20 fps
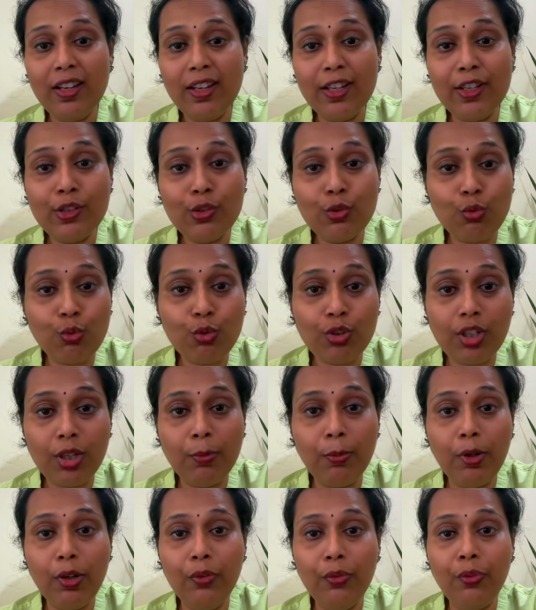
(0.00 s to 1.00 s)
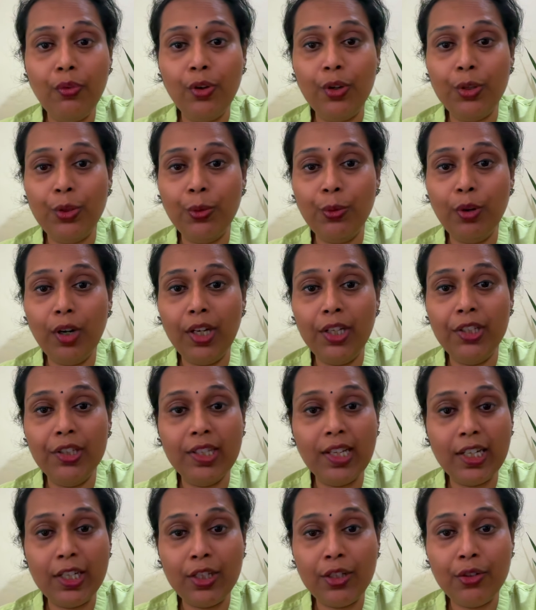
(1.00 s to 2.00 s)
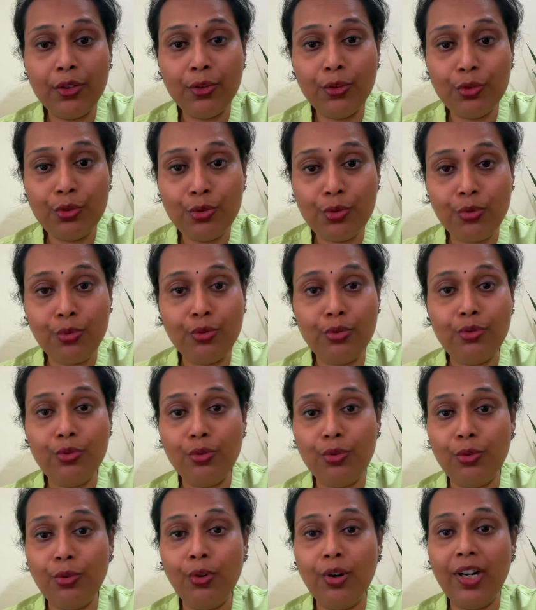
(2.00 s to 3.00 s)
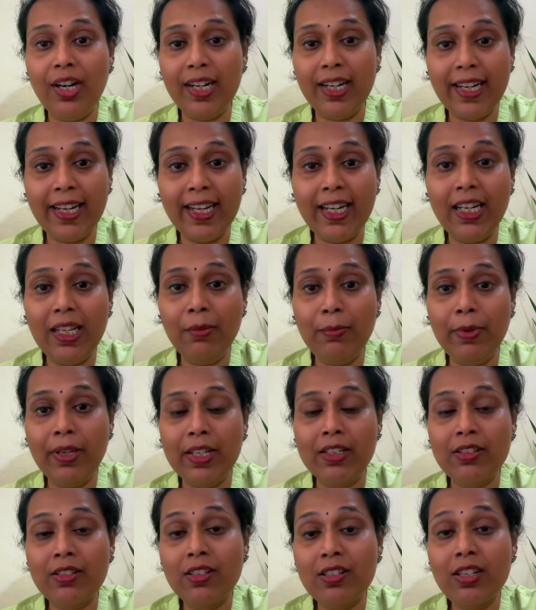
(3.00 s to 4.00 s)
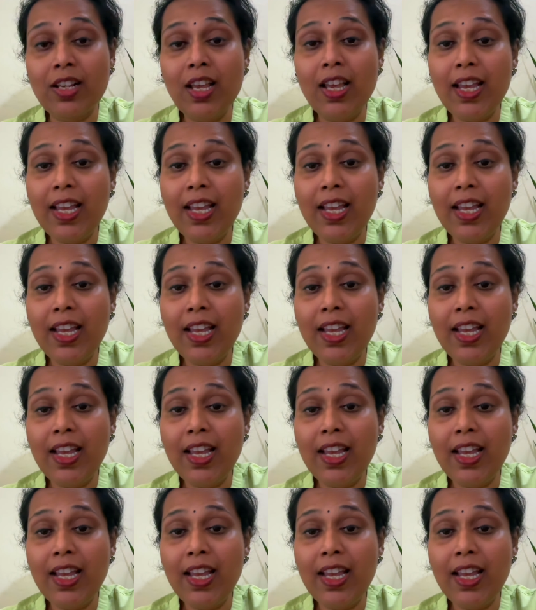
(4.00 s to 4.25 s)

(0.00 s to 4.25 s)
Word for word: is suitable for you and that you choose to do on a daily basis